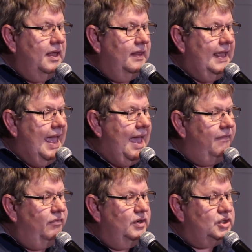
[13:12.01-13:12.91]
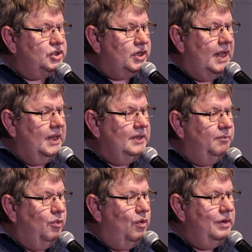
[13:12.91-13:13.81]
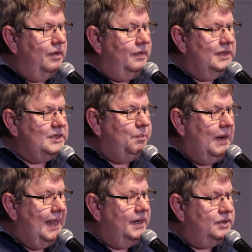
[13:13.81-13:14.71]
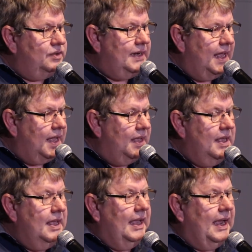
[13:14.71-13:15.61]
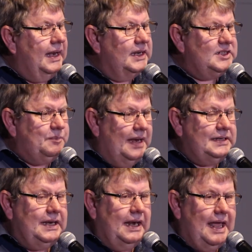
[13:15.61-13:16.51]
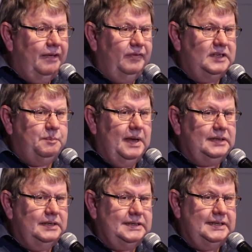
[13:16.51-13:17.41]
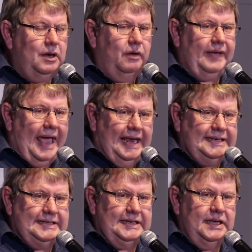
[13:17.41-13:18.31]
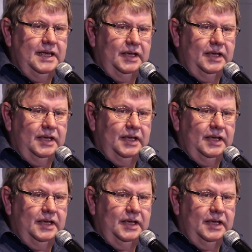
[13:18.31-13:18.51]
the average child born on this planet today can expect a life expectancy of 80